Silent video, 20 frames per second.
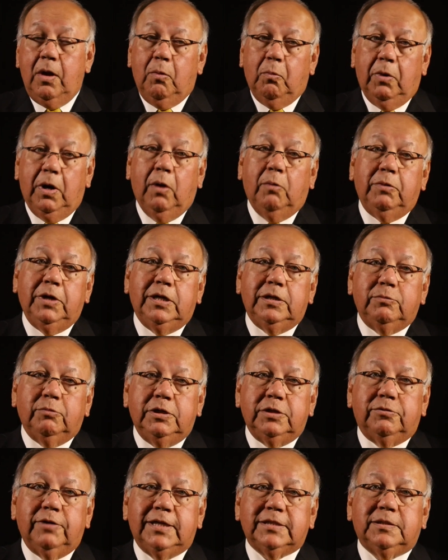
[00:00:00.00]
Well,
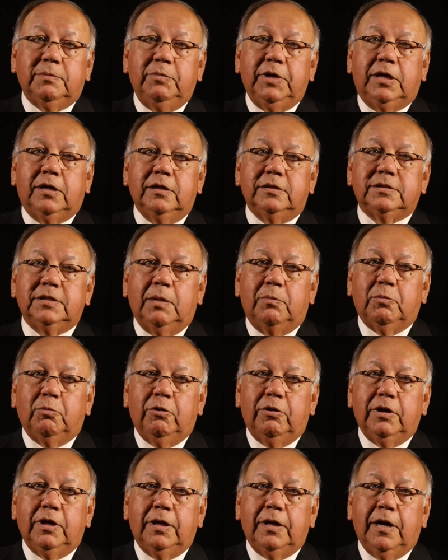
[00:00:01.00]
we addressed them because number
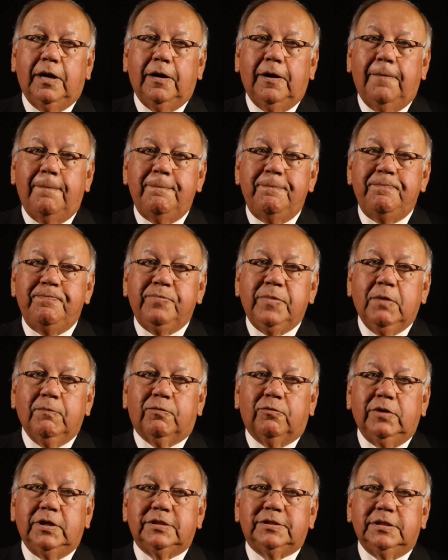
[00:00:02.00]
one,
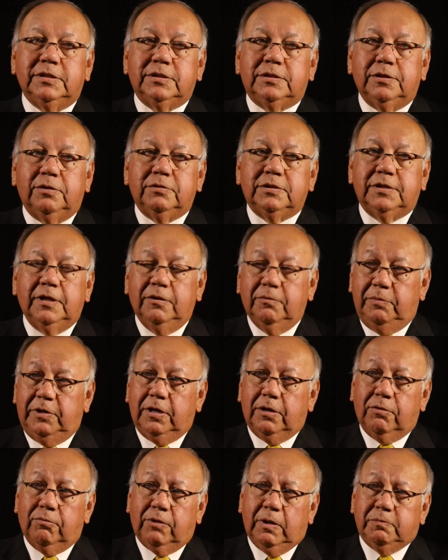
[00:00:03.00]
for instance, there was a little bit
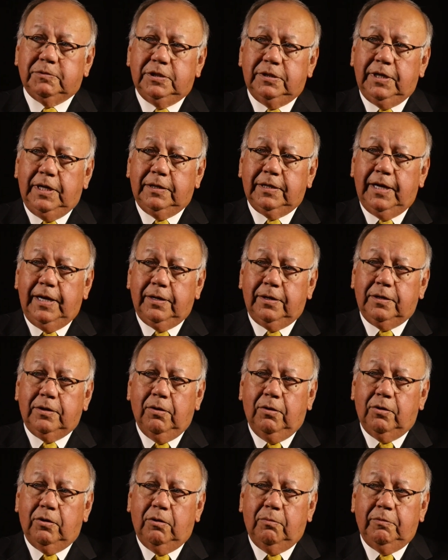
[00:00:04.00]
of corruption that had
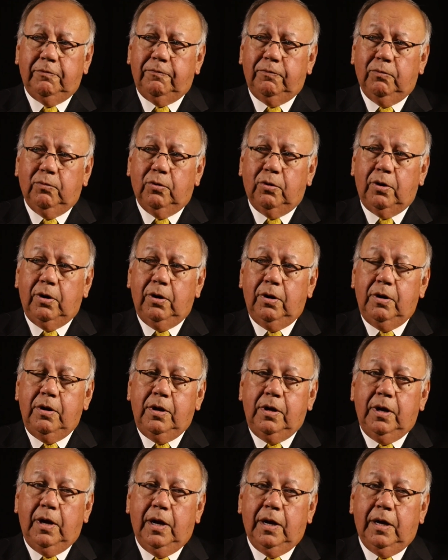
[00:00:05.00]
gone on before.
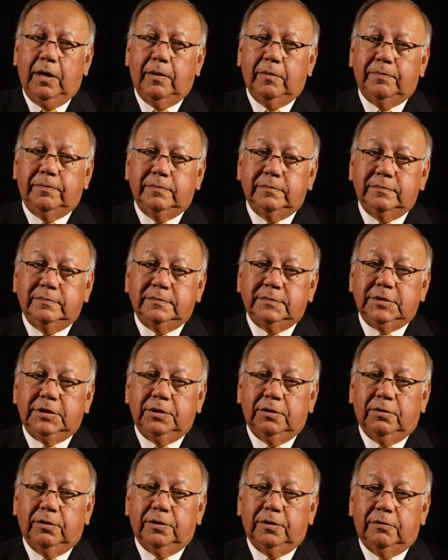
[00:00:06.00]

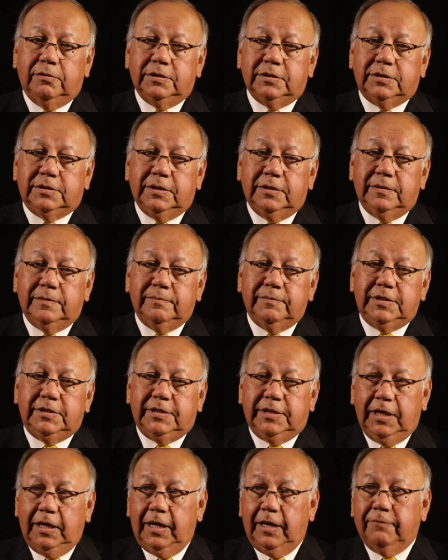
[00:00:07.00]
There was
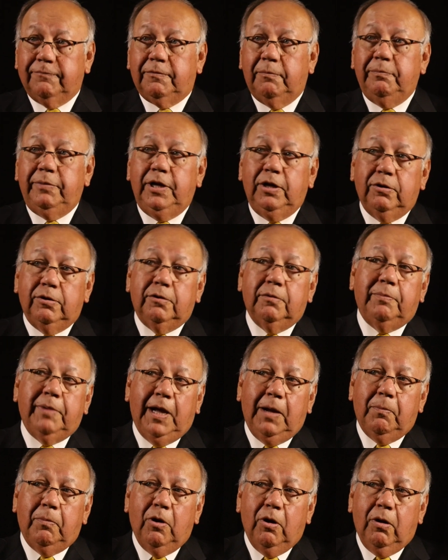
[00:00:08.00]
stealing from Peter to
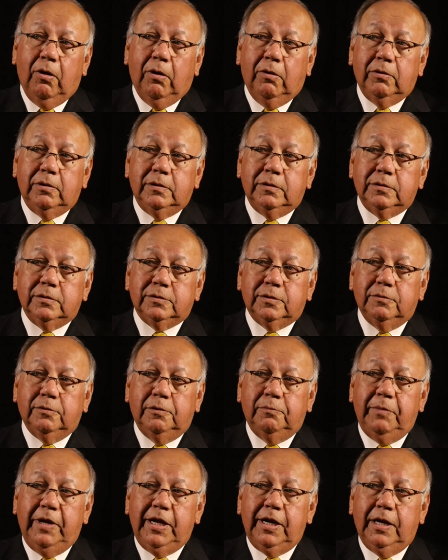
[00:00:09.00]
pay Paul.
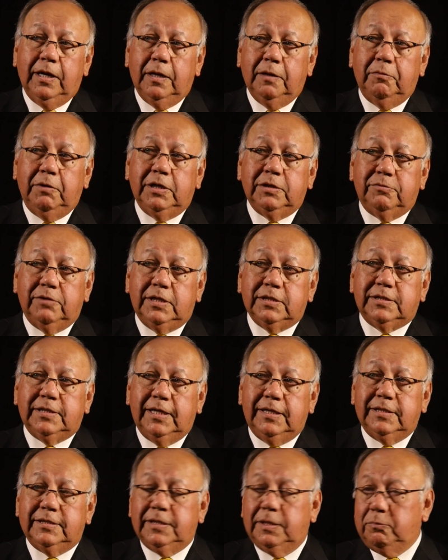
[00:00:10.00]
So immediately we addressed
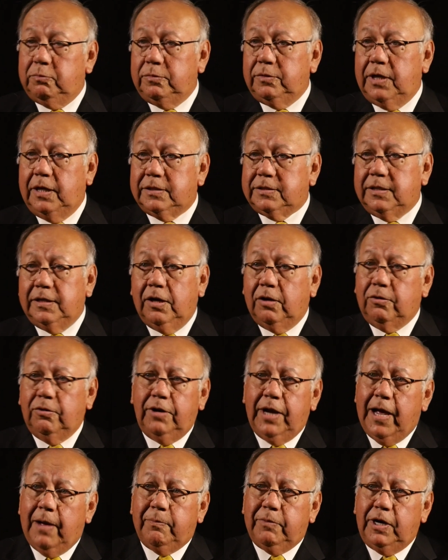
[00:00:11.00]
that and said, well, that's not
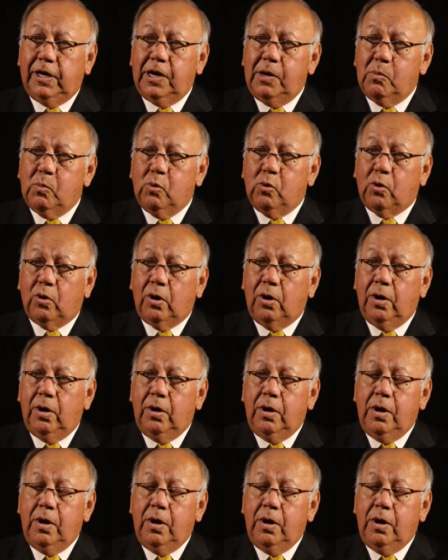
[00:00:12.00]
going to happen anymore.